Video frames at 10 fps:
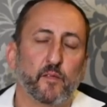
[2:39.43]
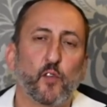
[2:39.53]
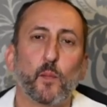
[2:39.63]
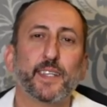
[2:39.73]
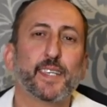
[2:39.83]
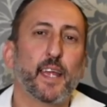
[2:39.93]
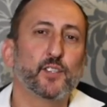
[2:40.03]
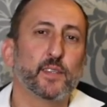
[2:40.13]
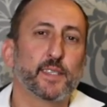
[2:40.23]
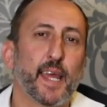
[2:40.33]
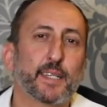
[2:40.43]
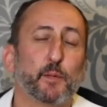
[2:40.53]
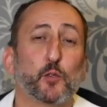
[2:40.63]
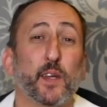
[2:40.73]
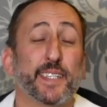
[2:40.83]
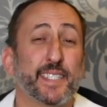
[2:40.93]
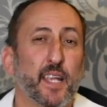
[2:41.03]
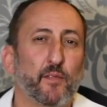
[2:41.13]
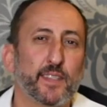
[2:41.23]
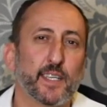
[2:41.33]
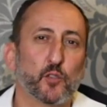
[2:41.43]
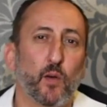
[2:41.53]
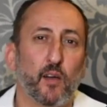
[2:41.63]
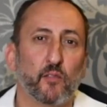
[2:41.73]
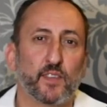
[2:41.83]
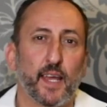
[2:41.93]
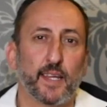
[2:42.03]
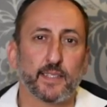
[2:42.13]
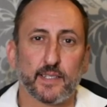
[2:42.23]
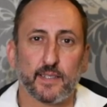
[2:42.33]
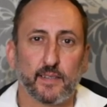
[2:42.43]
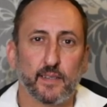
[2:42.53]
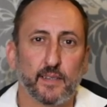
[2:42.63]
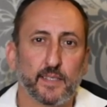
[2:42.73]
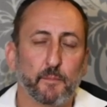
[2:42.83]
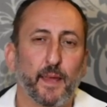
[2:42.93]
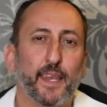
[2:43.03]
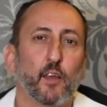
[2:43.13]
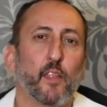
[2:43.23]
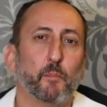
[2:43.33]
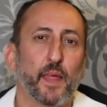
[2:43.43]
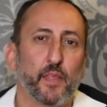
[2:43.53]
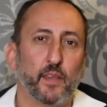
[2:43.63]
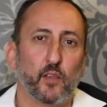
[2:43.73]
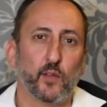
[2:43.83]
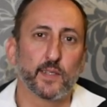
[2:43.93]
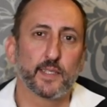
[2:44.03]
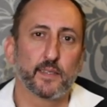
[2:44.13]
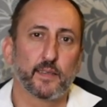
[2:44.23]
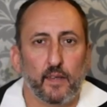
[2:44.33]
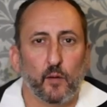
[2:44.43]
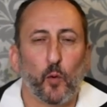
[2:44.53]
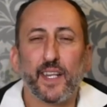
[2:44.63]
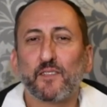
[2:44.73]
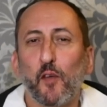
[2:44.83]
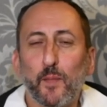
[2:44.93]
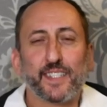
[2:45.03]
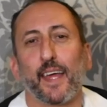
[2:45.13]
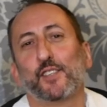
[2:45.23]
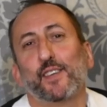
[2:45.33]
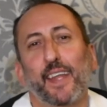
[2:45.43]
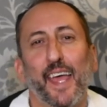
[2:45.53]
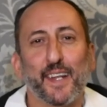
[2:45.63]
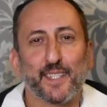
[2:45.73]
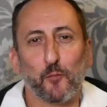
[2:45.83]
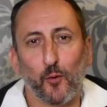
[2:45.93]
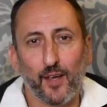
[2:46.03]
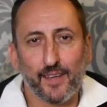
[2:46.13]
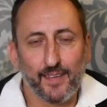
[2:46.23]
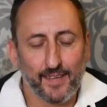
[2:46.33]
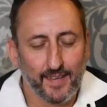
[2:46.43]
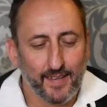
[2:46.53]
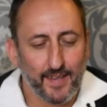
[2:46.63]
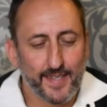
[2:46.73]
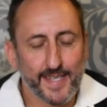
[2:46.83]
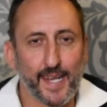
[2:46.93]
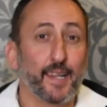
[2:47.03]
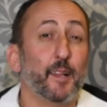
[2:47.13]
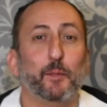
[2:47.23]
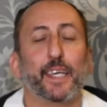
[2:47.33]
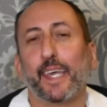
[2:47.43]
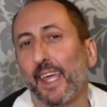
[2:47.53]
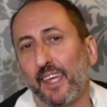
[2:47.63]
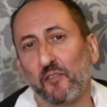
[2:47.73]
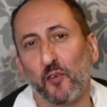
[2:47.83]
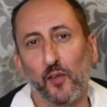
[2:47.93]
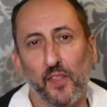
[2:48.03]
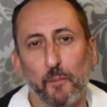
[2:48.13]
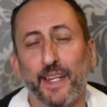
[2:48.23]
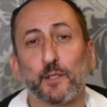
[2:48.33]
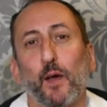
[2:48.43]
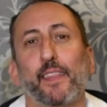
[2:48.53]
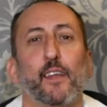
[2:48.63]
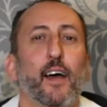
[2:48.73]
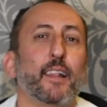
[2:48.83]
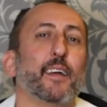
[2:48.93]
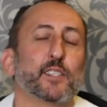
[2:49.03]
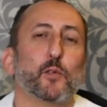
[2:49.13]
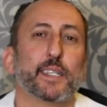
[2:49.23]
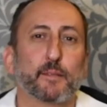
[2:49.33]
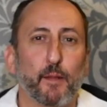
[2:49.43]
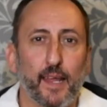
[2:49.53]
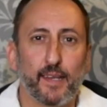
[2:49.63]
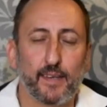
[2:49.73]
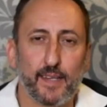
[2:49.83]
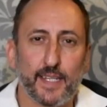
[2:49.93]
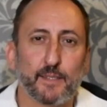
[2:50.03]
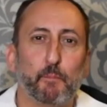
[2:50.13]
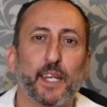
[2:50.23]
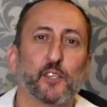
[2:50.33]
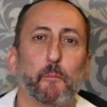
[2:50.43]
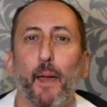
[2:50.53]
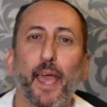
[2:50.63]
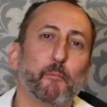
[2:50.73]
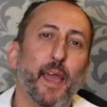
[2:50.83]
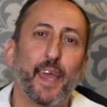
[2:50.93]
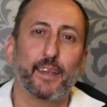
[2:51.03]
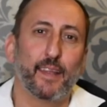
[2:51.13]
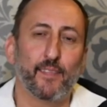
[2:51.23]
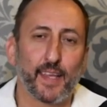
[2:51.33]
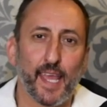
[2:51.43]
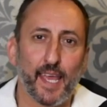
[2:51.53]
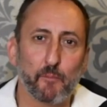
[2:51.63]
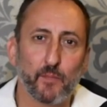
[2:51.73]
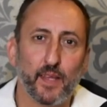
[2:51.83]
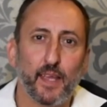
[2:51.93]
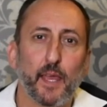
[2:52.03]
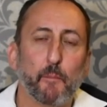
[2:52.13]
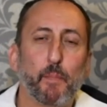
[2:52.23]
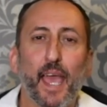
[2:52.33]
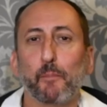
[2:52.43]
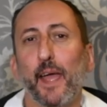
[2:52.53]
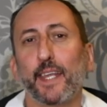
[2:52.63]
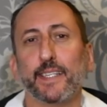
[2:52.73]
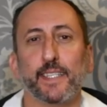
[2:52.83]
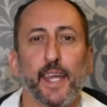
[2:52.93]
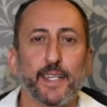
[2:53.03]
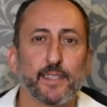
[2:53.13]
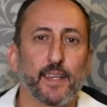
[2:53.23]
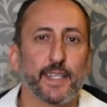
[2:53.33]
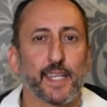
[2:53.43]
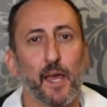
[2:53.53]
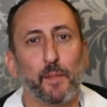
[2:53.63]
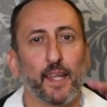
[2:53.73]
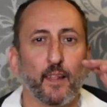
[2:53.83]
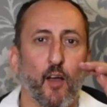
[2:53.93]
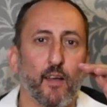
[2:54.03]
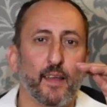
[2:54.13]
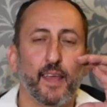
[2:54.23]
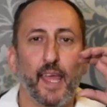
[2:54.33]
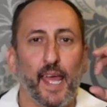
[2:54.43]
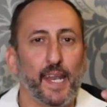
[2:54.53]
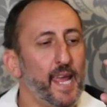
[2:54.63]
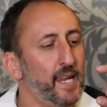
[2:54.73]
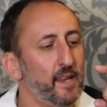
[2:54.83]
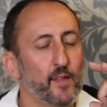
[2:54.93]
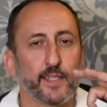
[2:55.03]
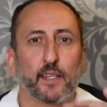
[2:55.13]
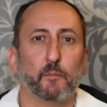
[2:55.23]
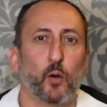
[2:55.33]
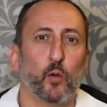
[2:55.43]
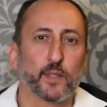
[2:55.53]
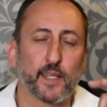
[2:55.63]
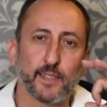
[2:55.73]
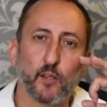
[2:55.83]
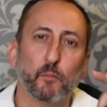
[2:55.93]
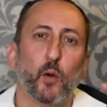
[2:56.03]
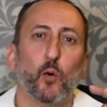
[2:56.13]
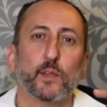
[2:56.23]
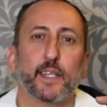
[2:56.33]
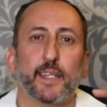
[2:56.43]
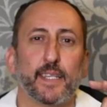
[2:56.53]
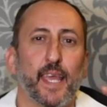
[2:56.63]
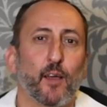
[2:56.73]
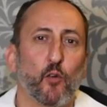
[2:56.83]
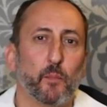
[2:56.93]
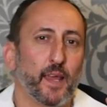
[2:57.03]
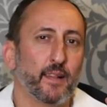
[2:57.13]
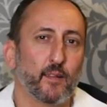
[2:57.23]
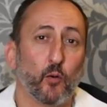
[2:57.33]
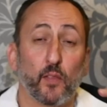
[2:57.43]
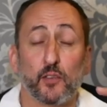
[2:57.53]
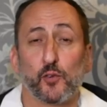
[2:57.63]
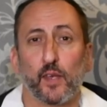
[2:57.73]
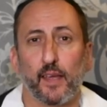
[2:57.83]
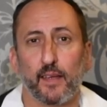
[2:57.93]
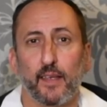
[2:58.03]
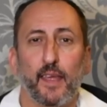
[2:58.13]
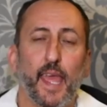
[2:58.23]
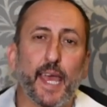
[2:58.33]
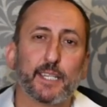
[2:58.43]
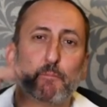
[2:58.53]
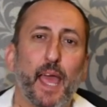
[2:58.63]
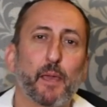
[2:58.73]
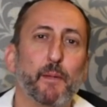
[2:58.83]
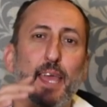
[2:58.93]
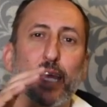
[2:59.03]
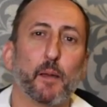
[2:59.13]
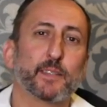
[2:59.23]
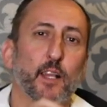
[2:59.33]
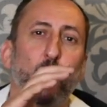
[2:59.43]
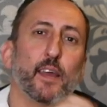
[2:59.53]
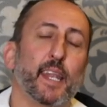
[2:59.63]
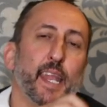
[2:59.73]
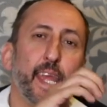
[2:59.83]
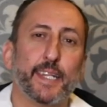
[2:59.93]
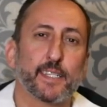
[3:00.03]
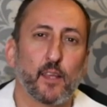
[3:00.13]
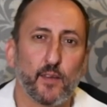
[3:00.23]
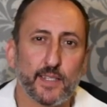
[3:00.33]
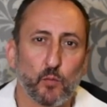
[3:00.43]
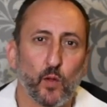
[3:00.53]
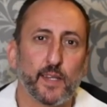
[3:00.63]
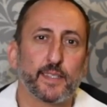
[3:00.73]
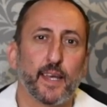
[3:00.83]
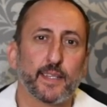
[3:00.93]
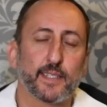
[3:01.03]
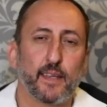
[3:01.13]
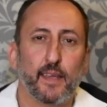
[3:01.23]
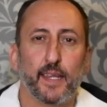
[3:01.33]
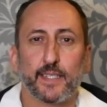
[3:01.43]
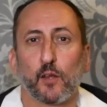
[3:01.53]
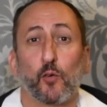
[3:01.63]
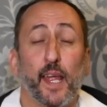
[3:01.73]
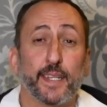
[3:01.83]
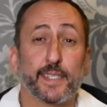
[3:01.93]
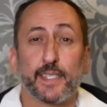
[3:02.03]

Fermentation takes between 7 to 12 days, depending on the method used. What is fermentation? How does it work? To get a little bit geeky for you, the best way that I like to explain it is picture Pac-Man in the game. Pac-Man is yeast that is coming along and eating those little balls. Those little balls is the agua miel, or the sugar. As Pac-Man comes along and eats those, what it does is it creates